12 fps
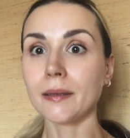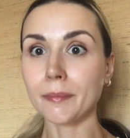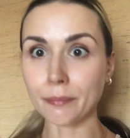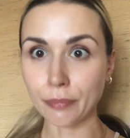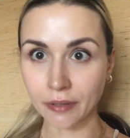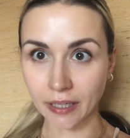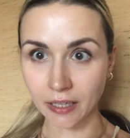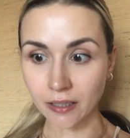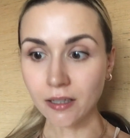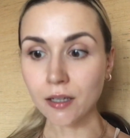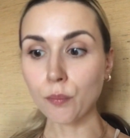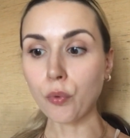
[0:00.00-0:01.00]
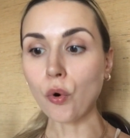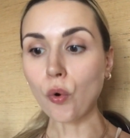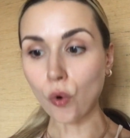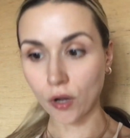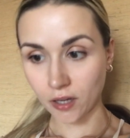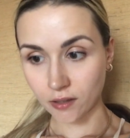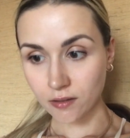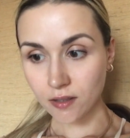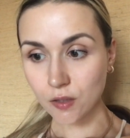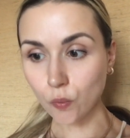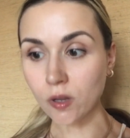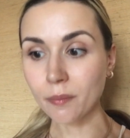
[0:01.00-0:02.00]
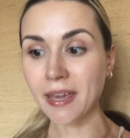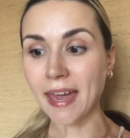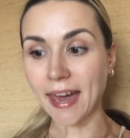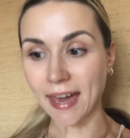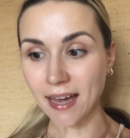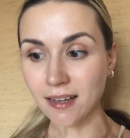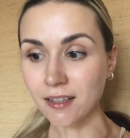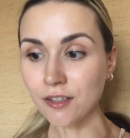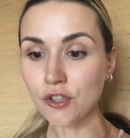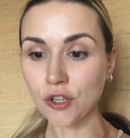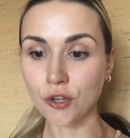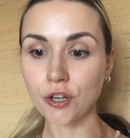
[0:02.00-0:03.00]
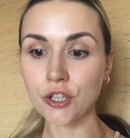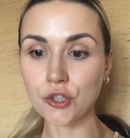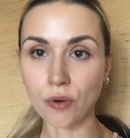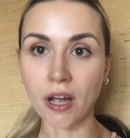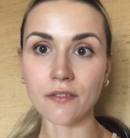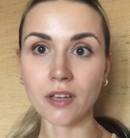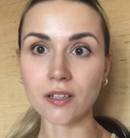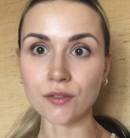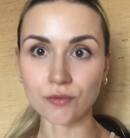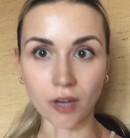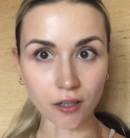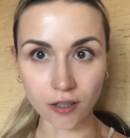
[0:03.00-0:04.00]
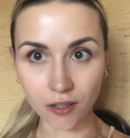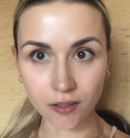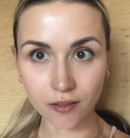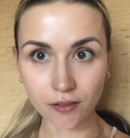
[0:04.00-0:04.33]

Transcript: blank points will be added to your driving record.